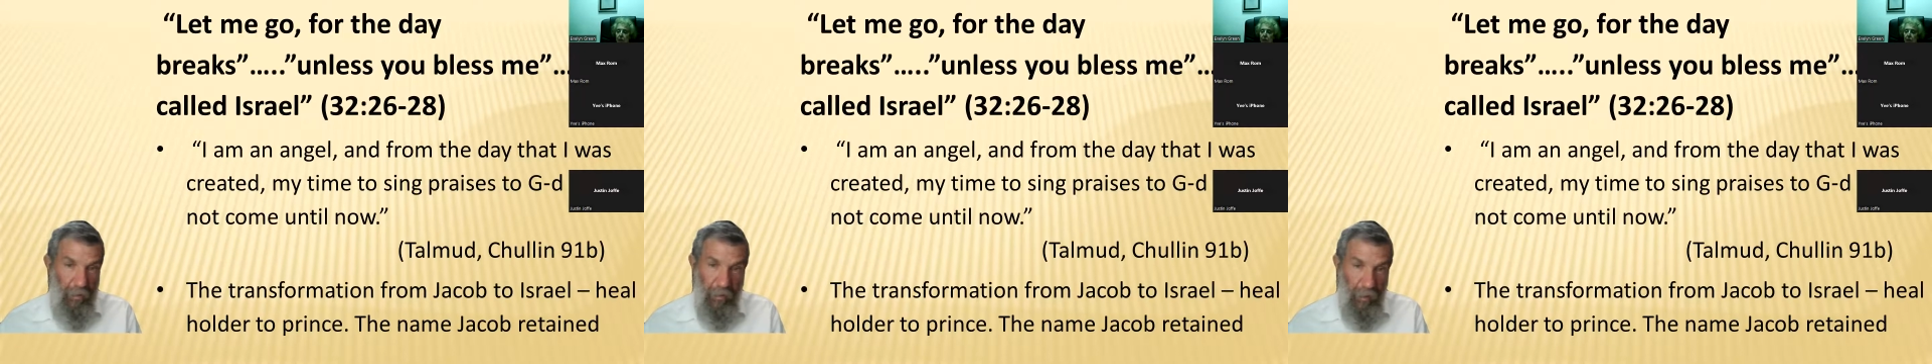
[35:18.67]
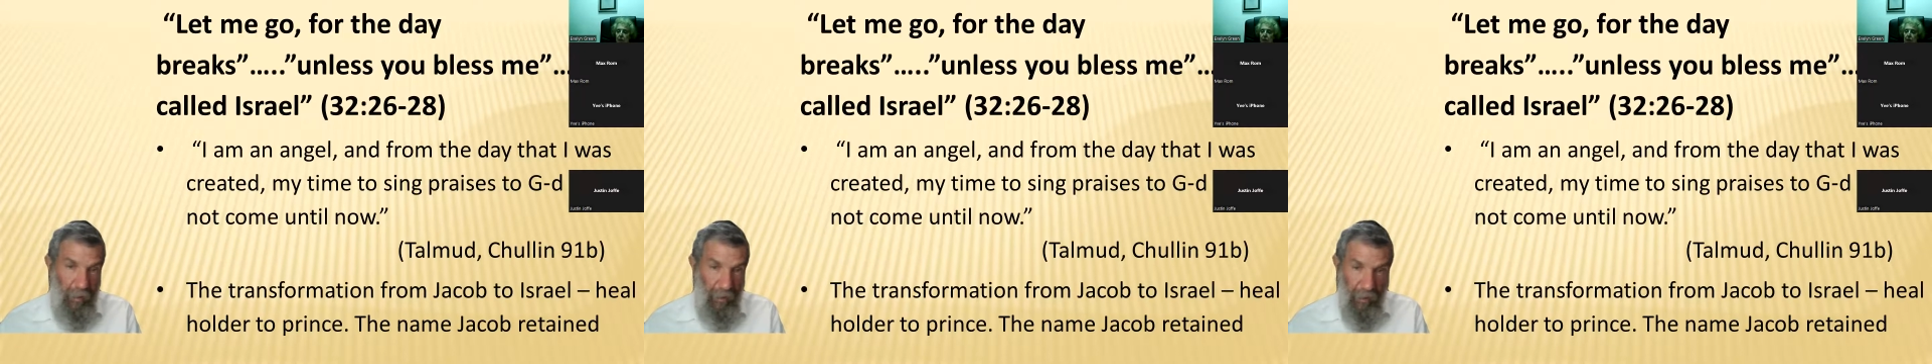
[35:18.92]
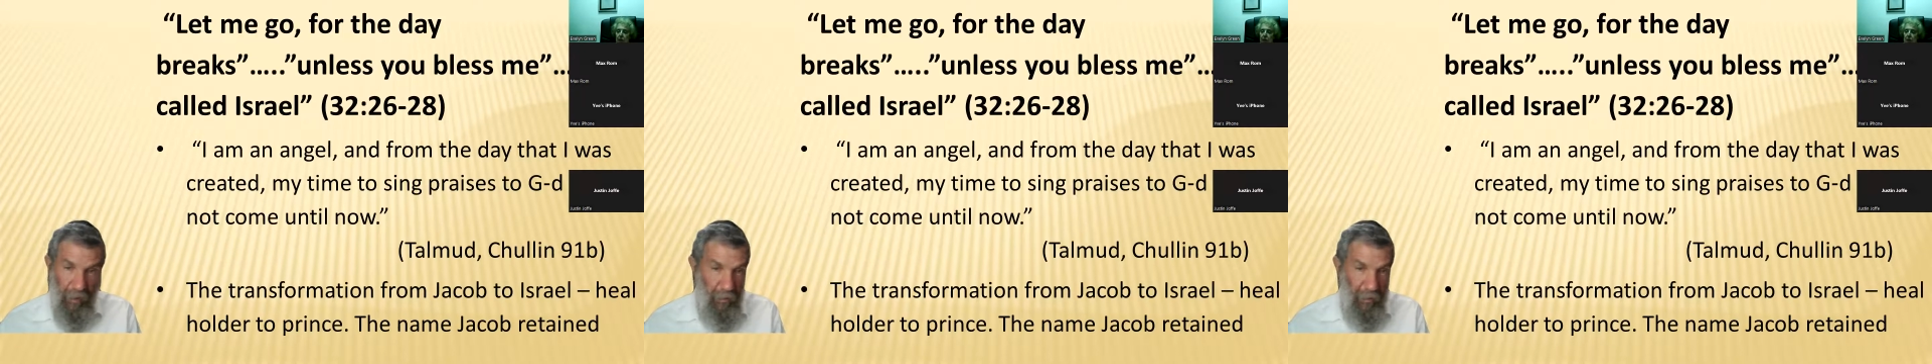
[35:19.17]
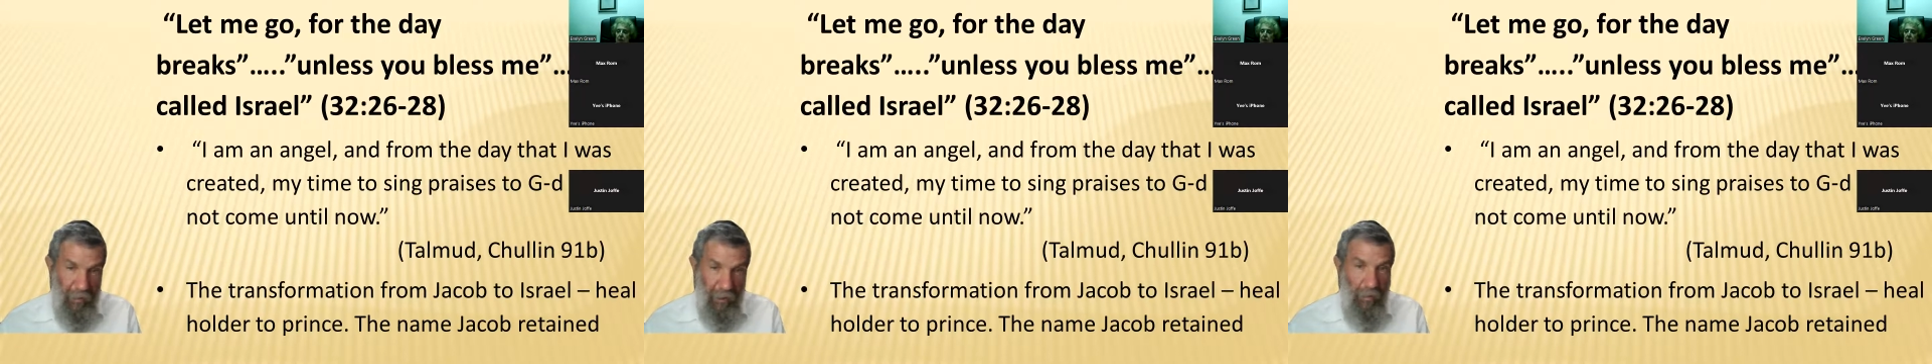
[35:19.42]
because he
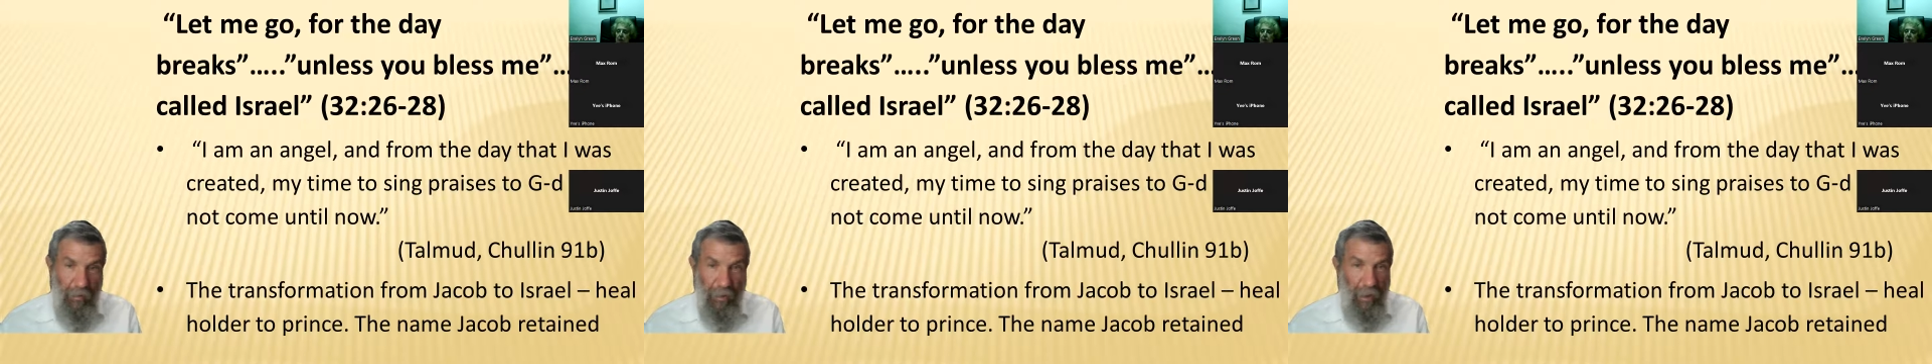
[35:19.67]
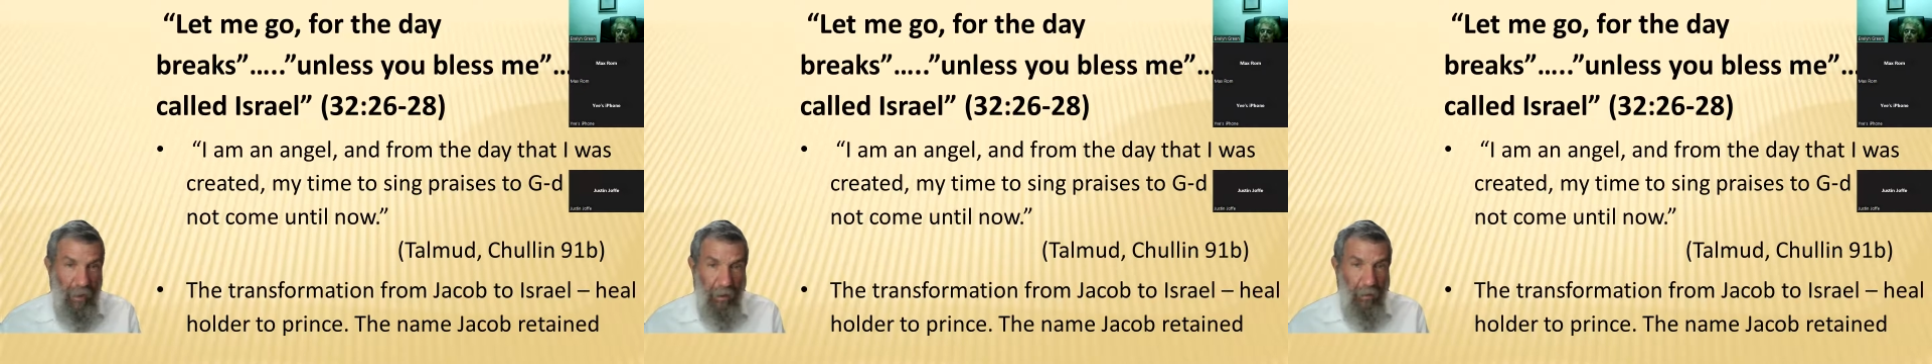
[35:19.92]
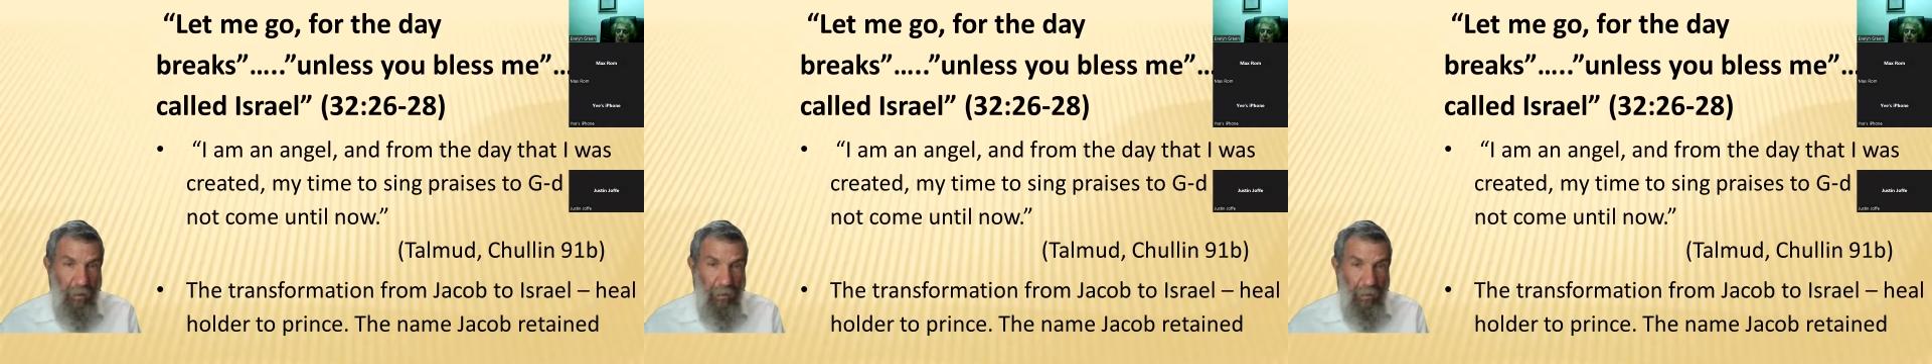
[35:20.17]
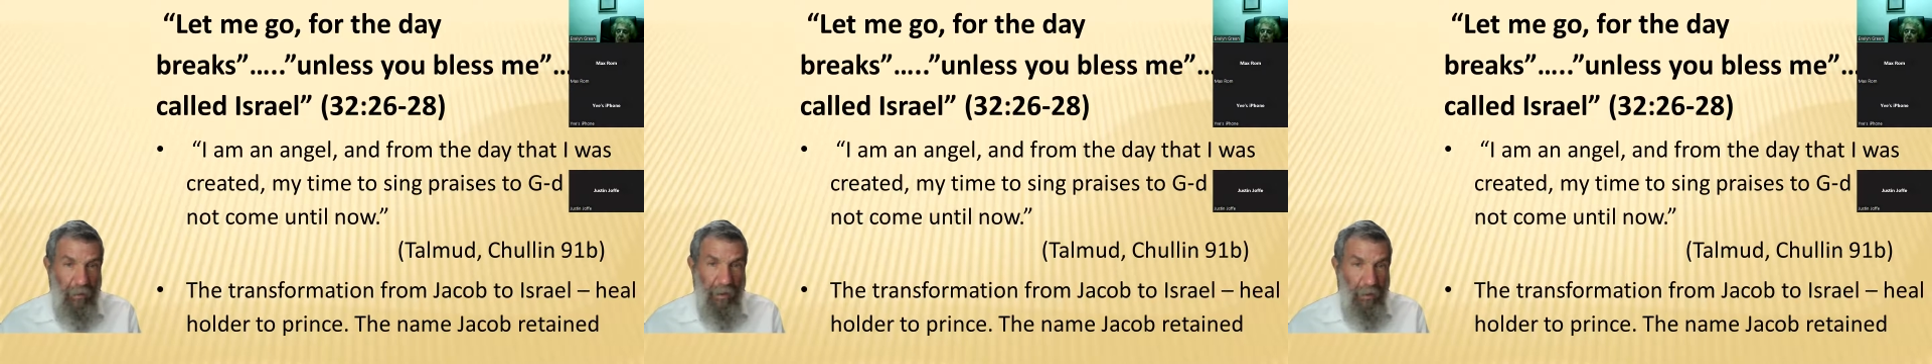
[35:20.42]
was named Yaakov
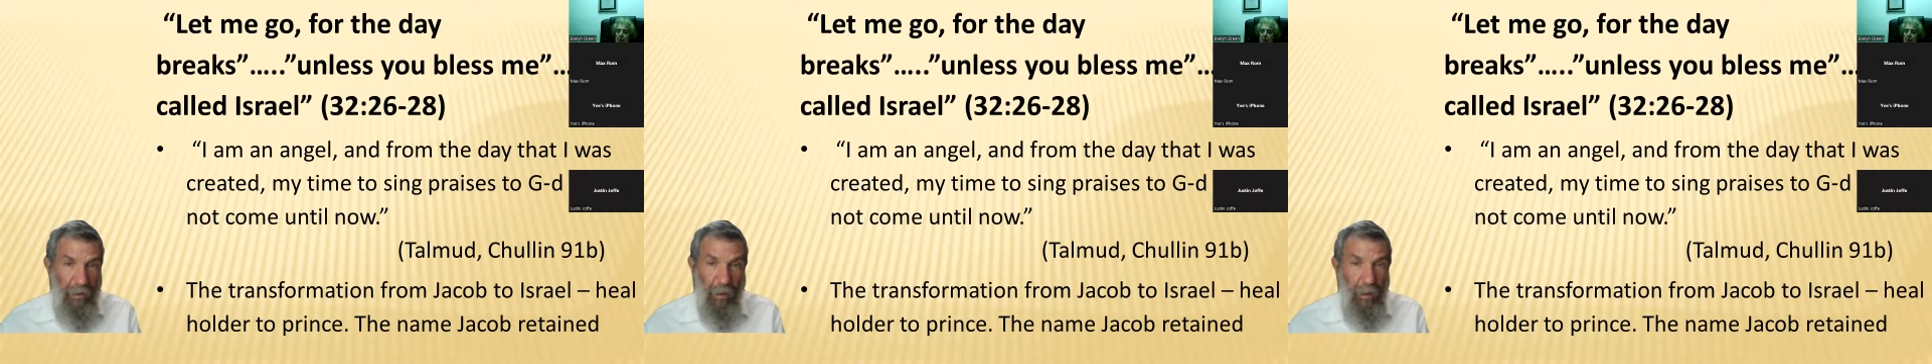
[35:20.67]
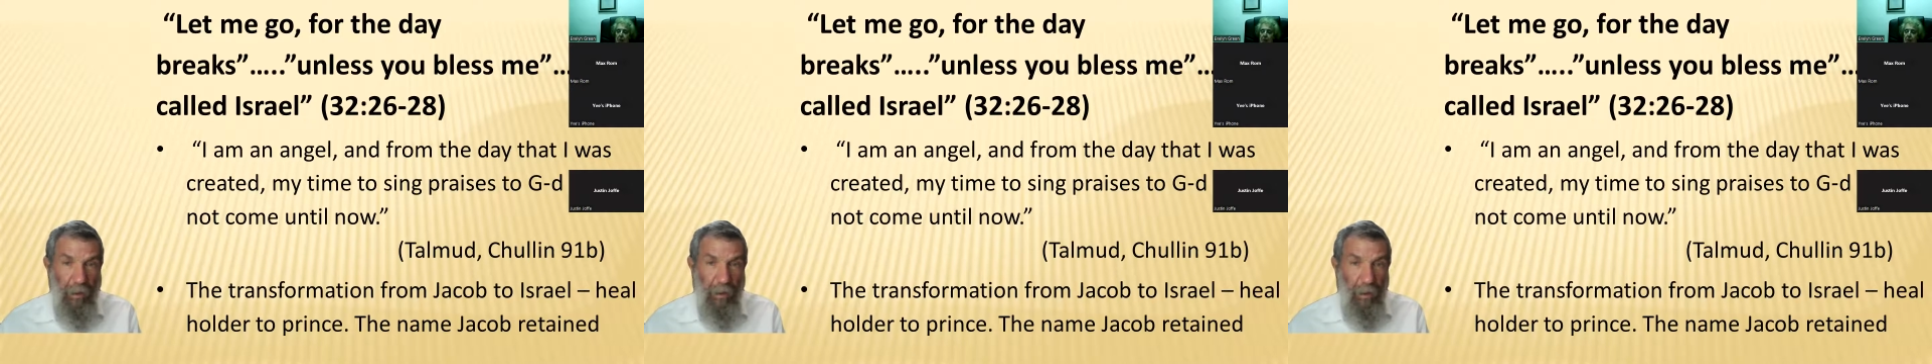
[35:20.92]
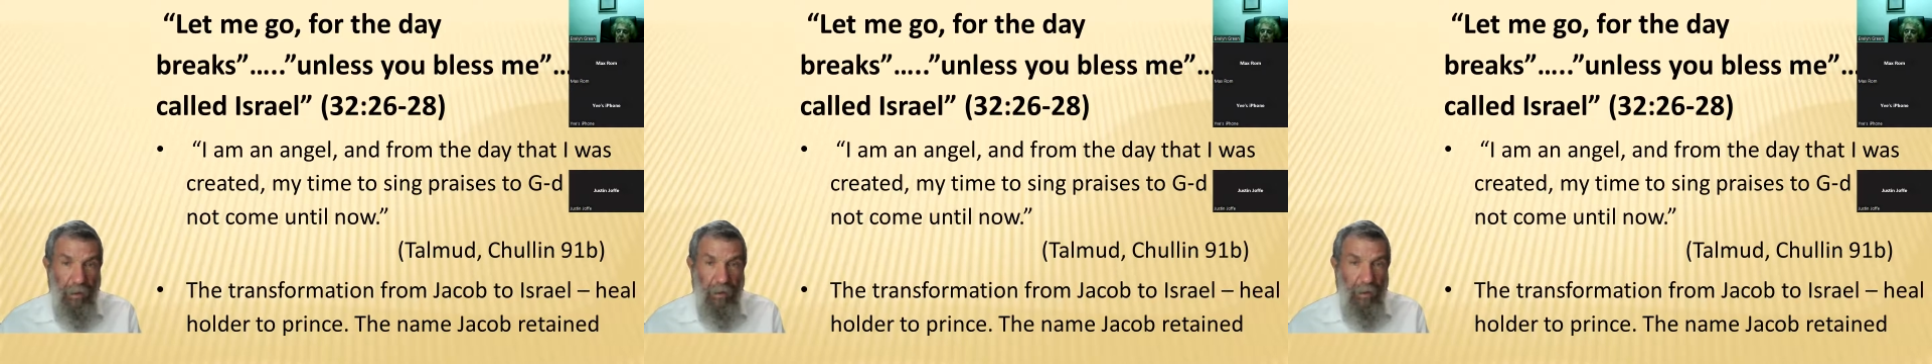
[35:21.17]
because he was holding on